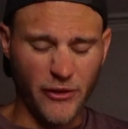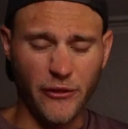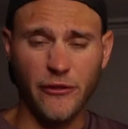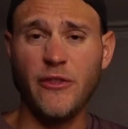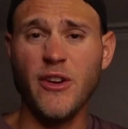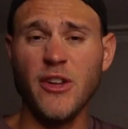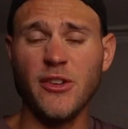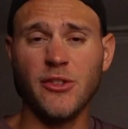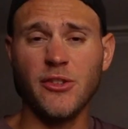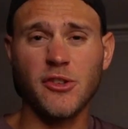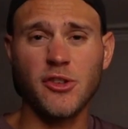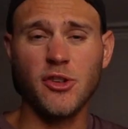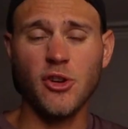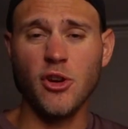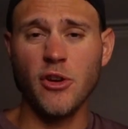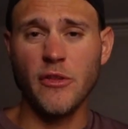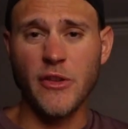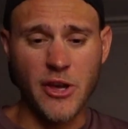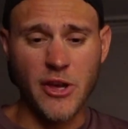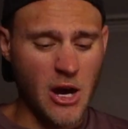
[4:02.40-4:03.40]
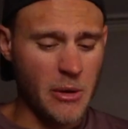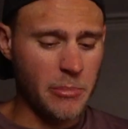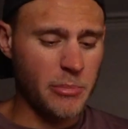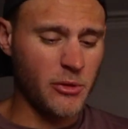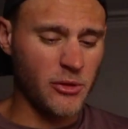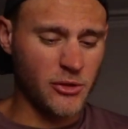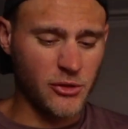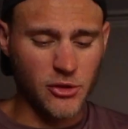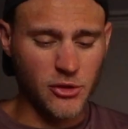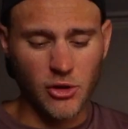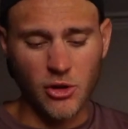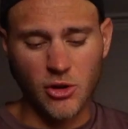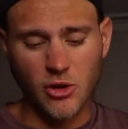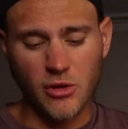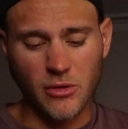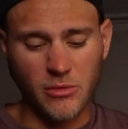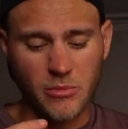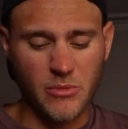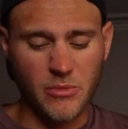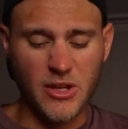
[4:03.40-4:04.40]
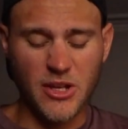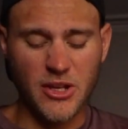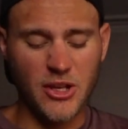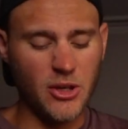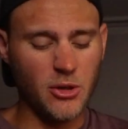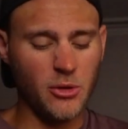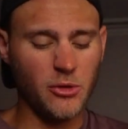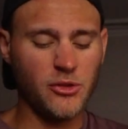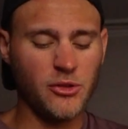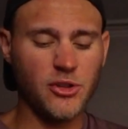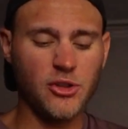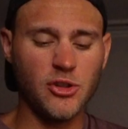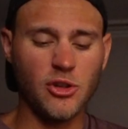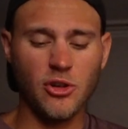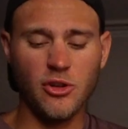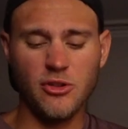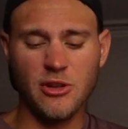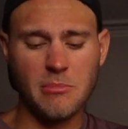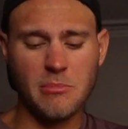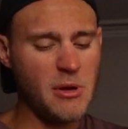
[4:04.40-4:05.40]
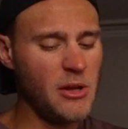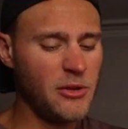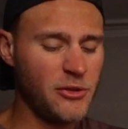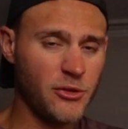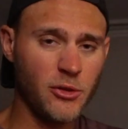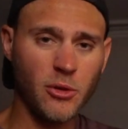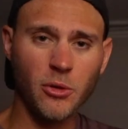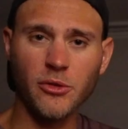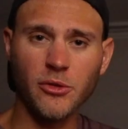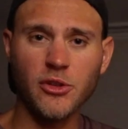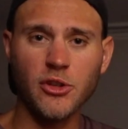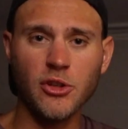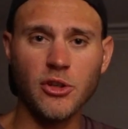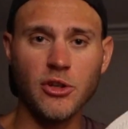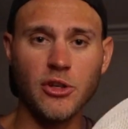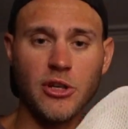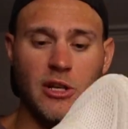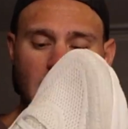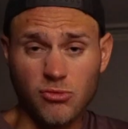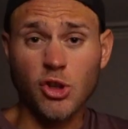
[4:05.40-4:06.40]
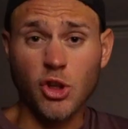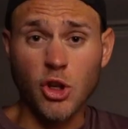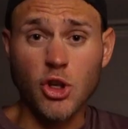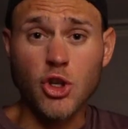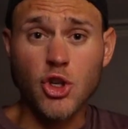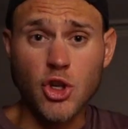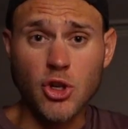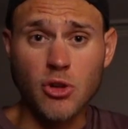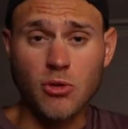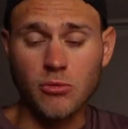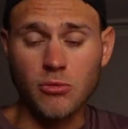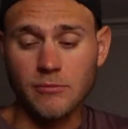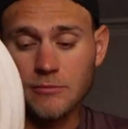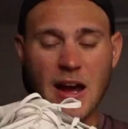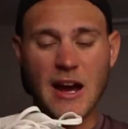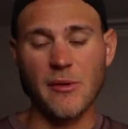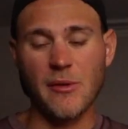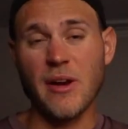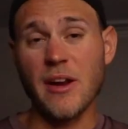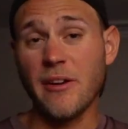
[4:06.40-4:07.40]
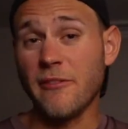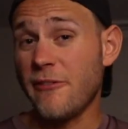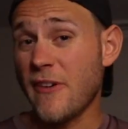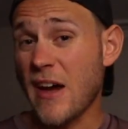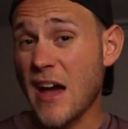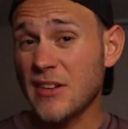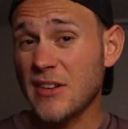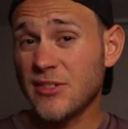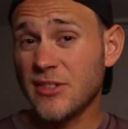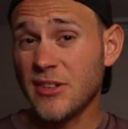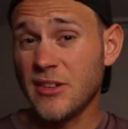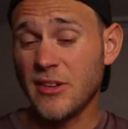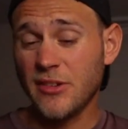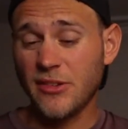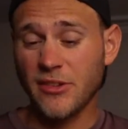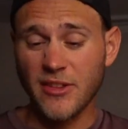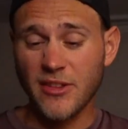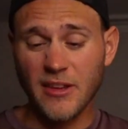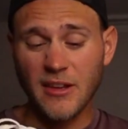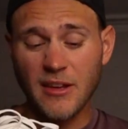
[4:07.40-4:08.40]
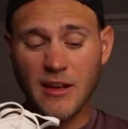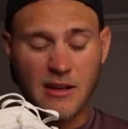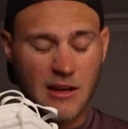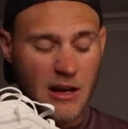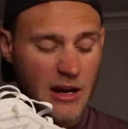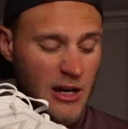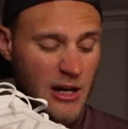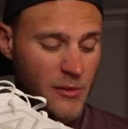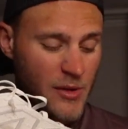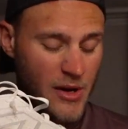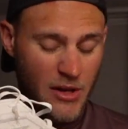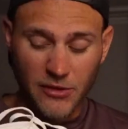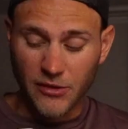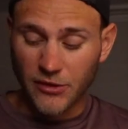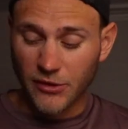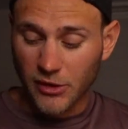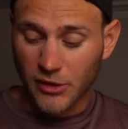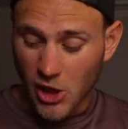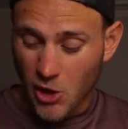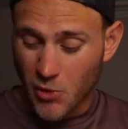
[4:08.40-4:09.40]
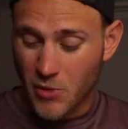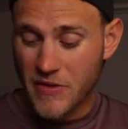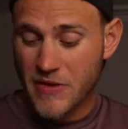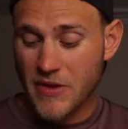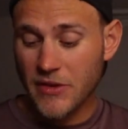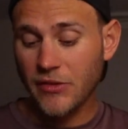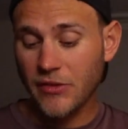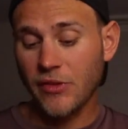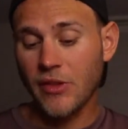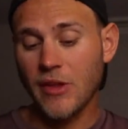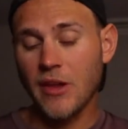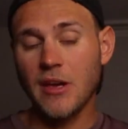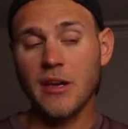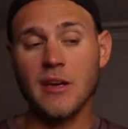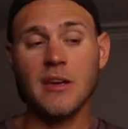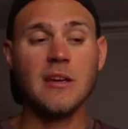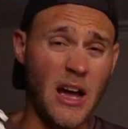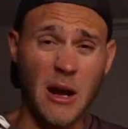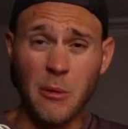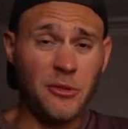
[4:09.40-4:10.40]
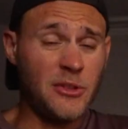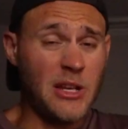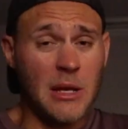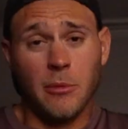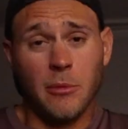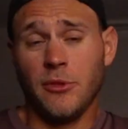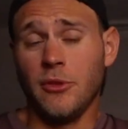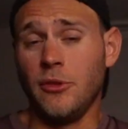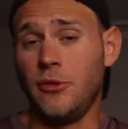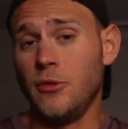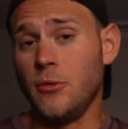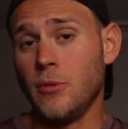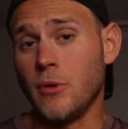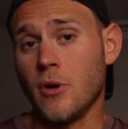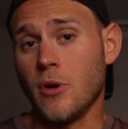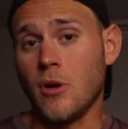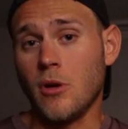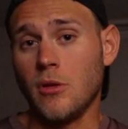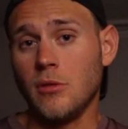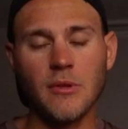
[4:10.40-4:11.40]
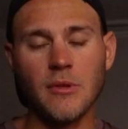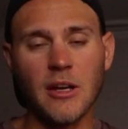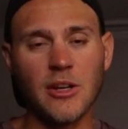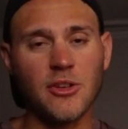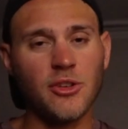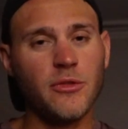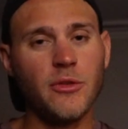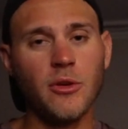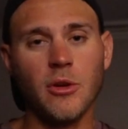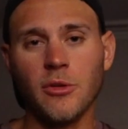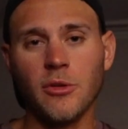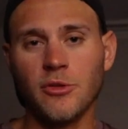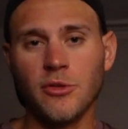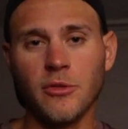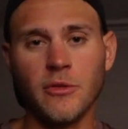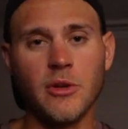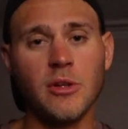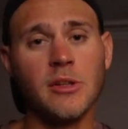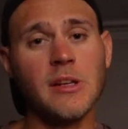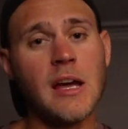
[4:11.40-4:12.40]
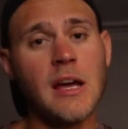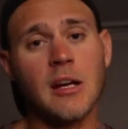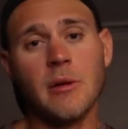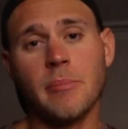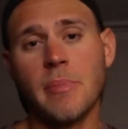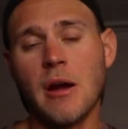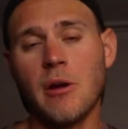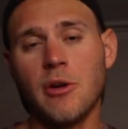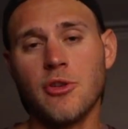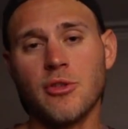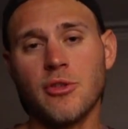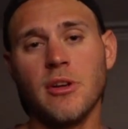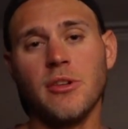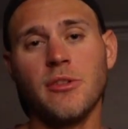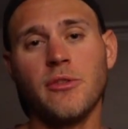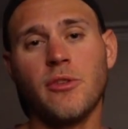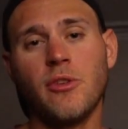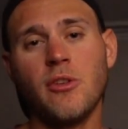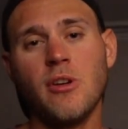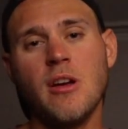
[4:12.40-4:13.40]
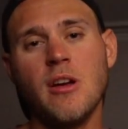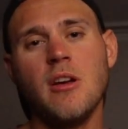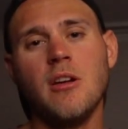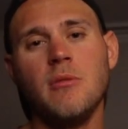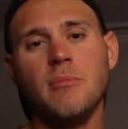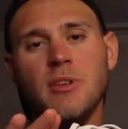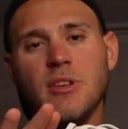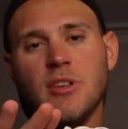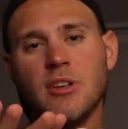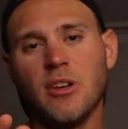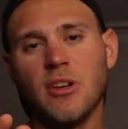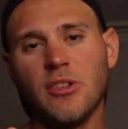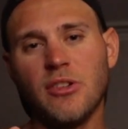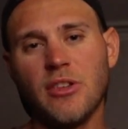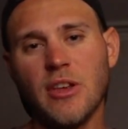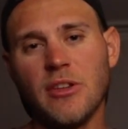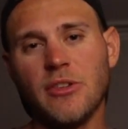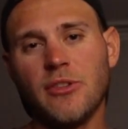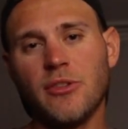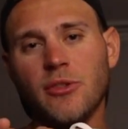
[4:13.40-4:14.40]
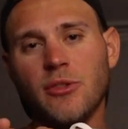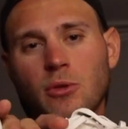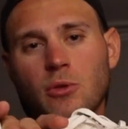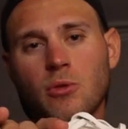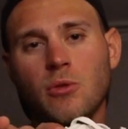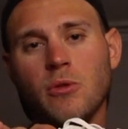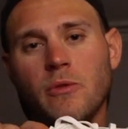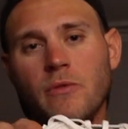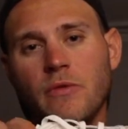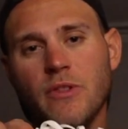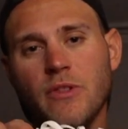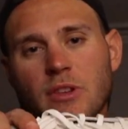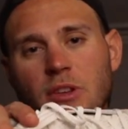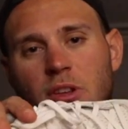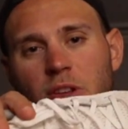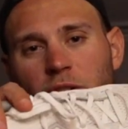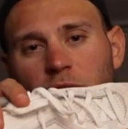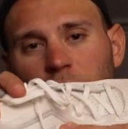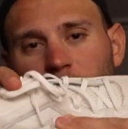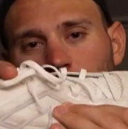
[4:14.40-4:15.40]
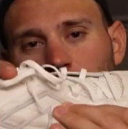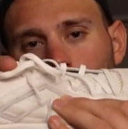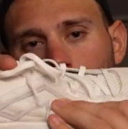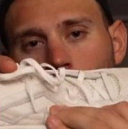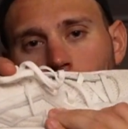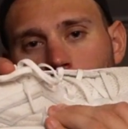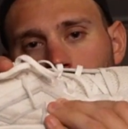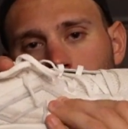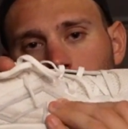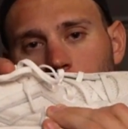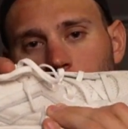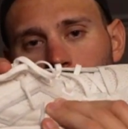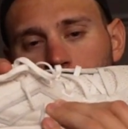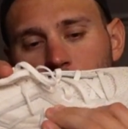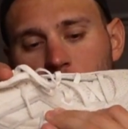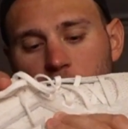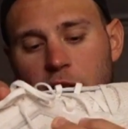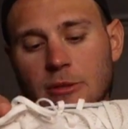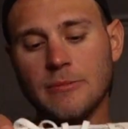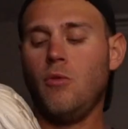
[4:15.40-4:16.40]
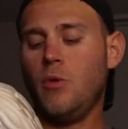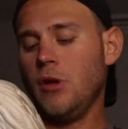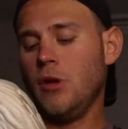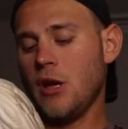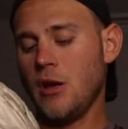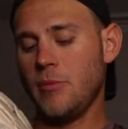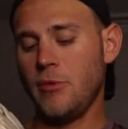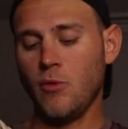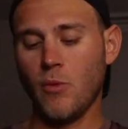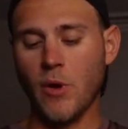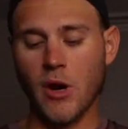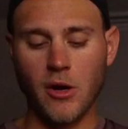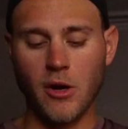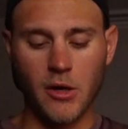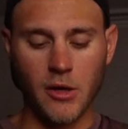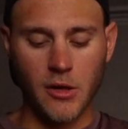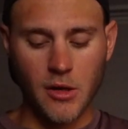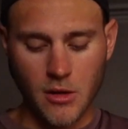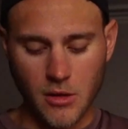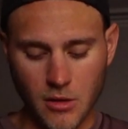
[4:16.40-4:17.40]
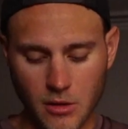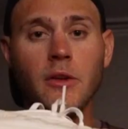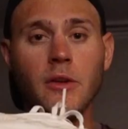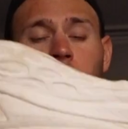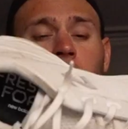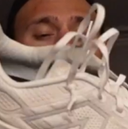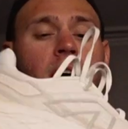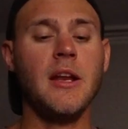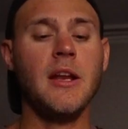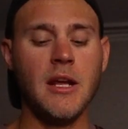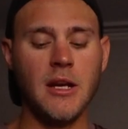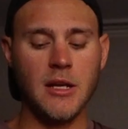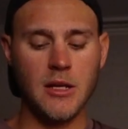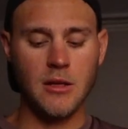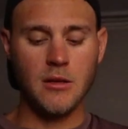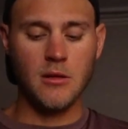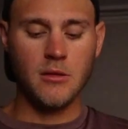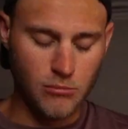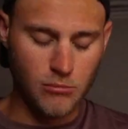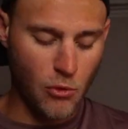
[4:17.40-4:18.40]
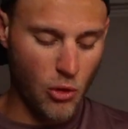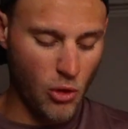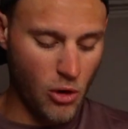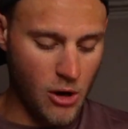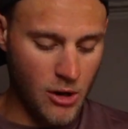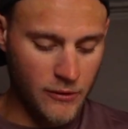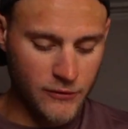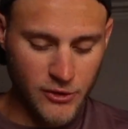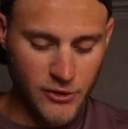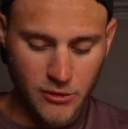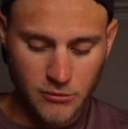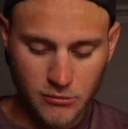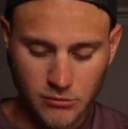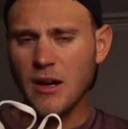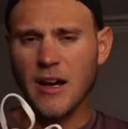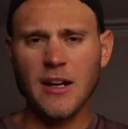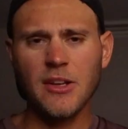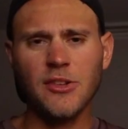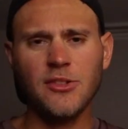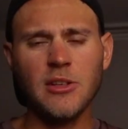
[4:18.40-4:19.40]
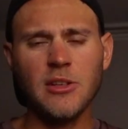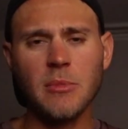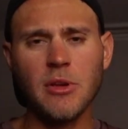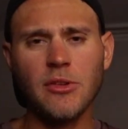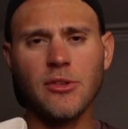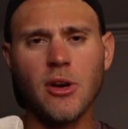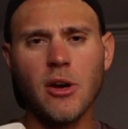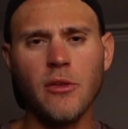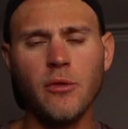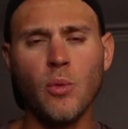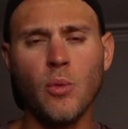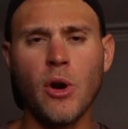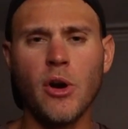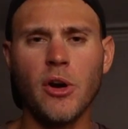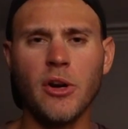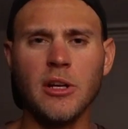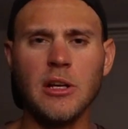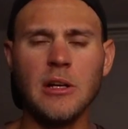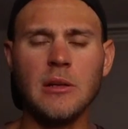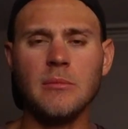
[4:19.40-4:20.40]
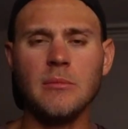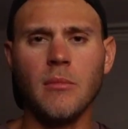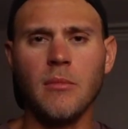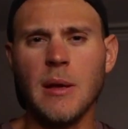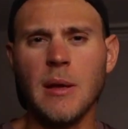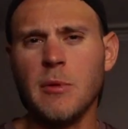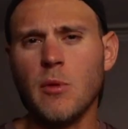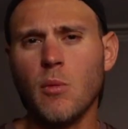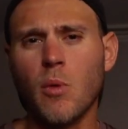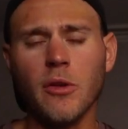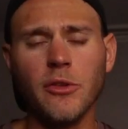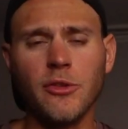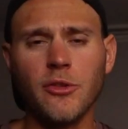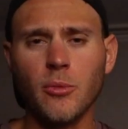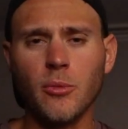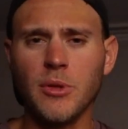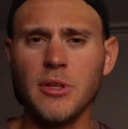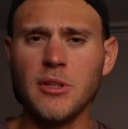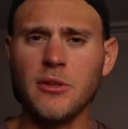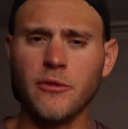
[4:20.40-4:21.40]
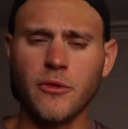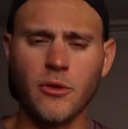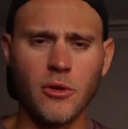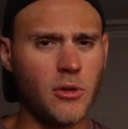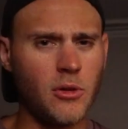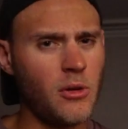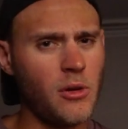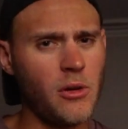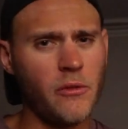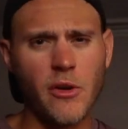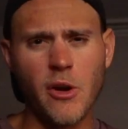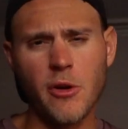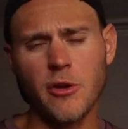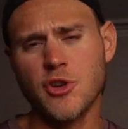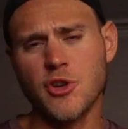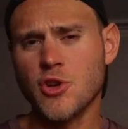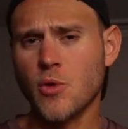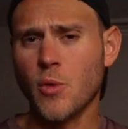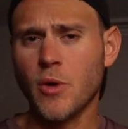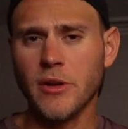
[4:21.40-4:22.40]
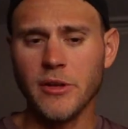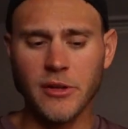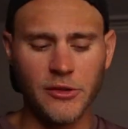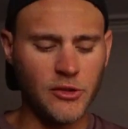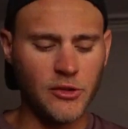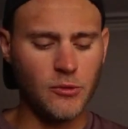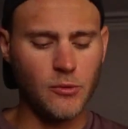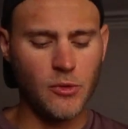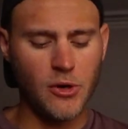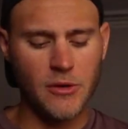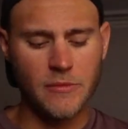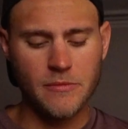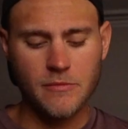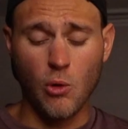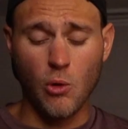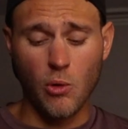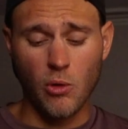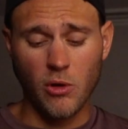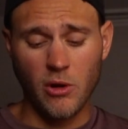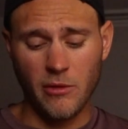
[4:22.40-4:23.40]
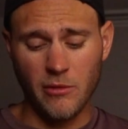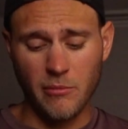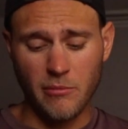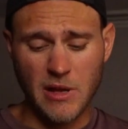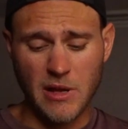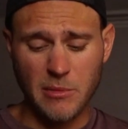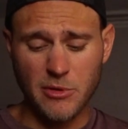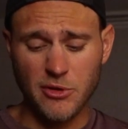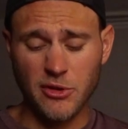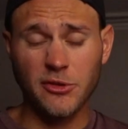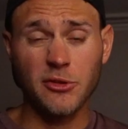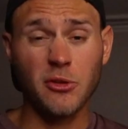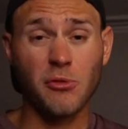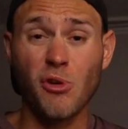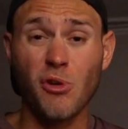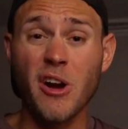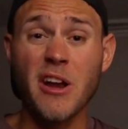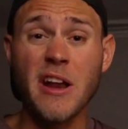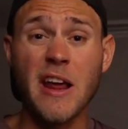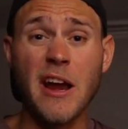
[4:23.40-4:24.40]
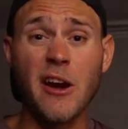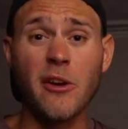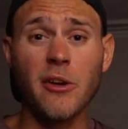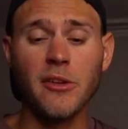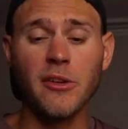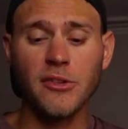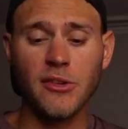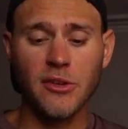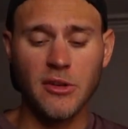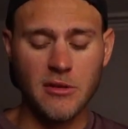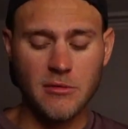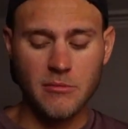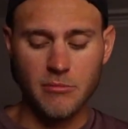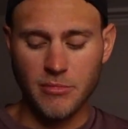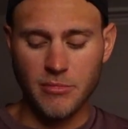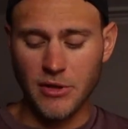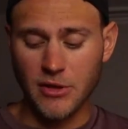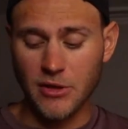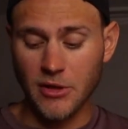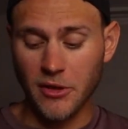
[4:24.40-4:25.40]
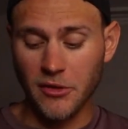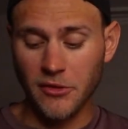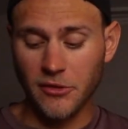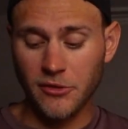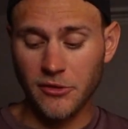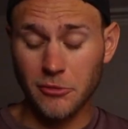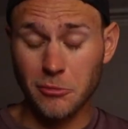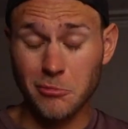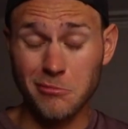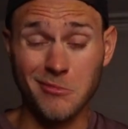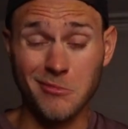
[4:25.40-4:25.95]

fit's good, the upper's good, the heel's good, the midsole's good. It's a good shoe. I ran fast in this thing, I ran slow in this thing. I was able to do it all. I just feel a severe lack of power transfer because that sole is so squishy. Will I be wearing the 1080 more often? I could see myself wearing it maybe once a week for a very short, easy run, or maybe just to run errands in because